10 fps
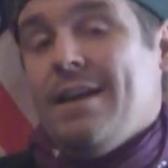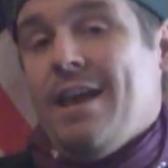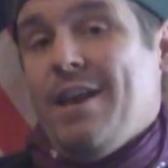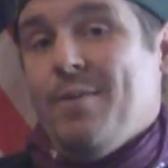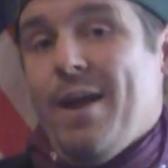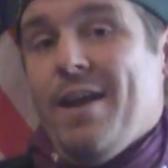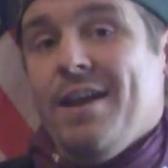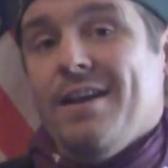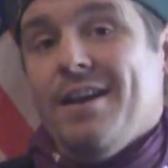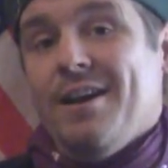anyway,
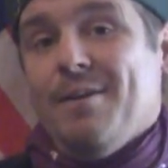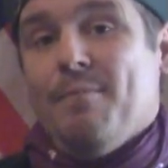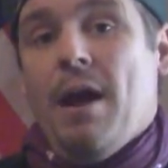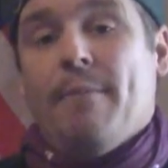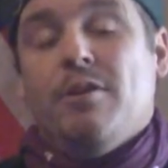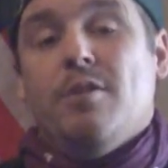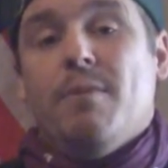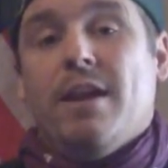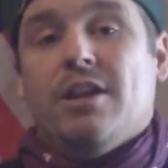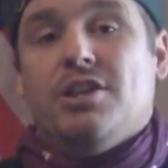um, I'm going to
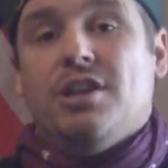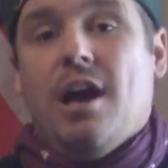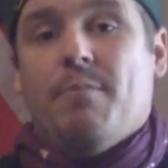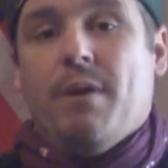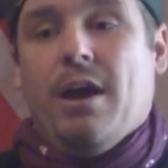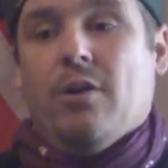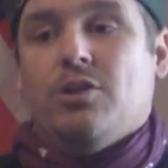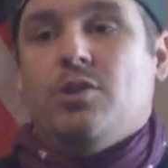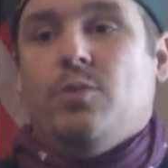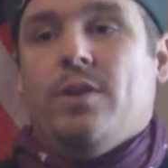make a shot
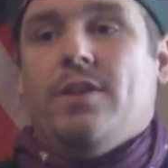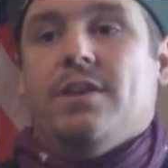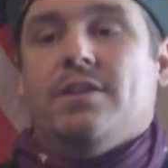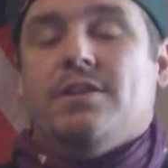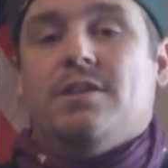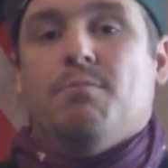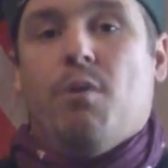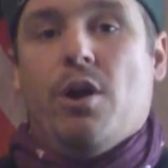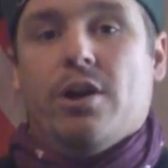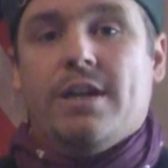pouch with this
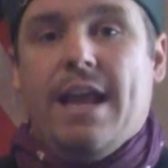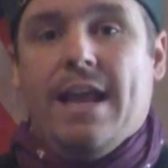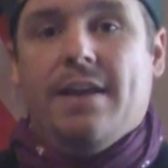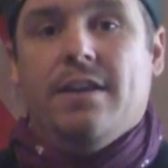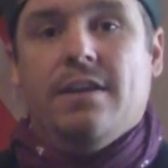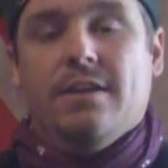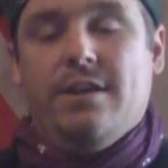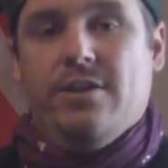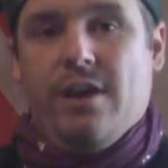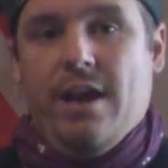bark tanned
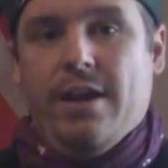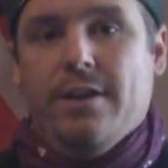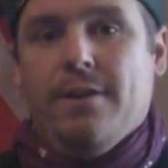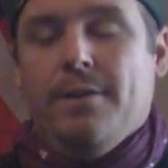deer hide.